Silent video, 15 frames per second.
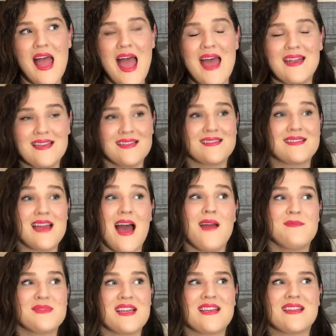And it's
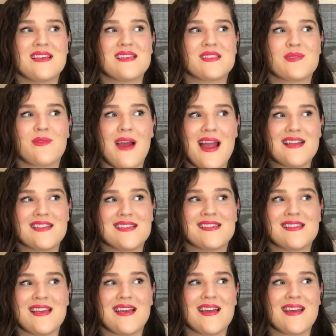times like this where I
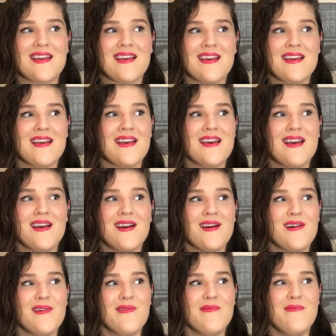just think,
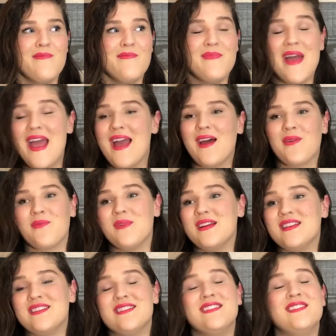man,
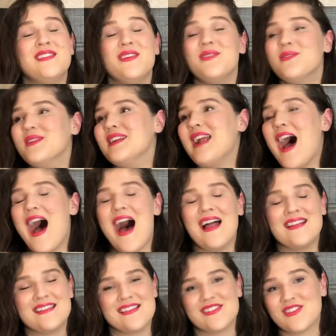we do
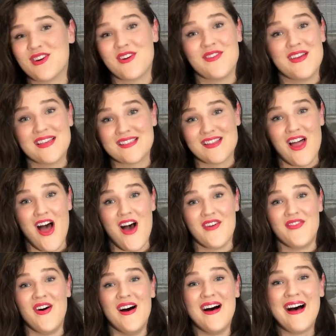not deserve his
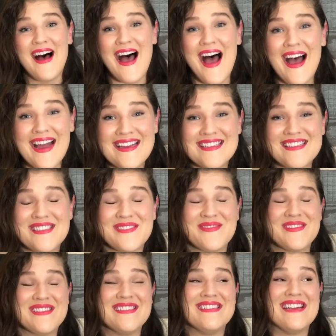love. I
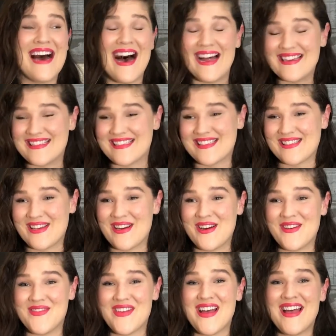do not
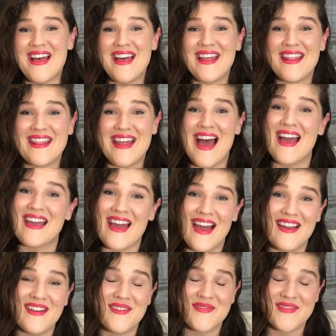deserve that
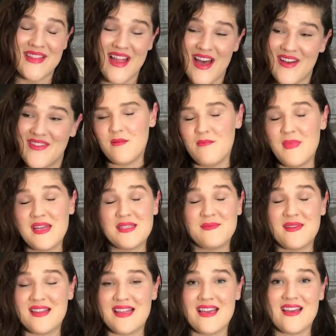kind of love. It makes
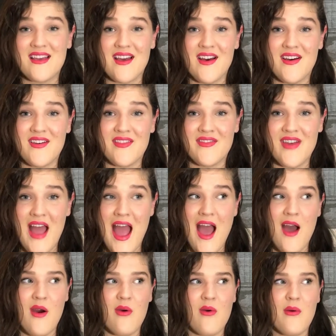me think of
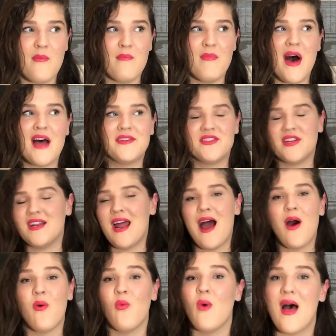how much and
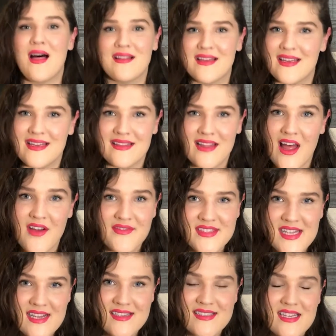how well he
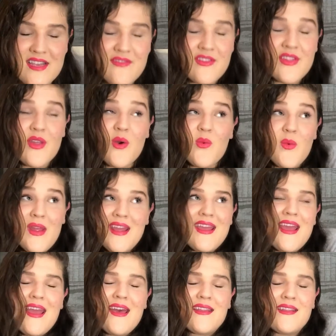loves us, even though we
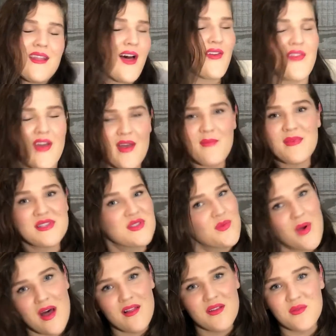can't love him as
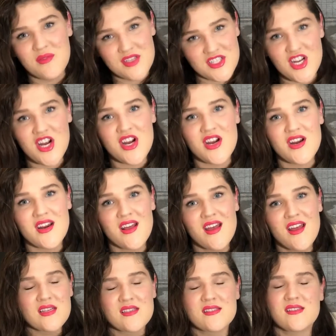well in return.
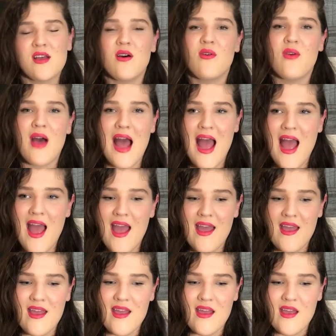So
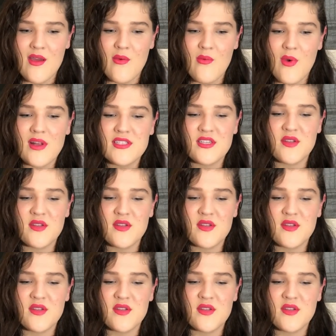I want